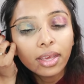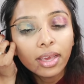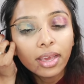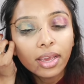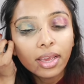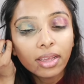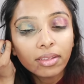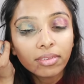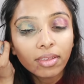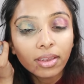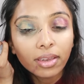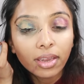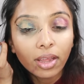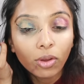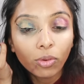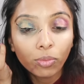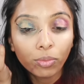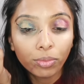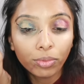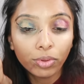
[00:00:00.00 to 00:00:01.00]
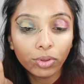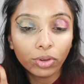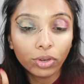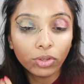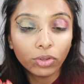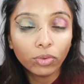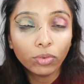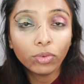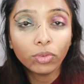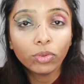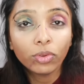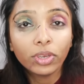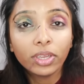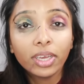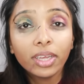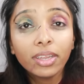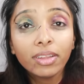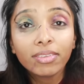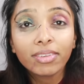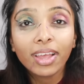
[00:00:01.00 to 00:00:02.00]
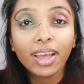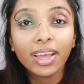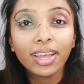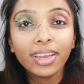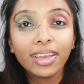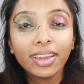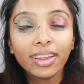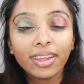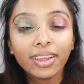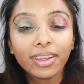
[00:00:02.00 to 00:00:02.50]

Yes, and now I'm gonna do it on the other side.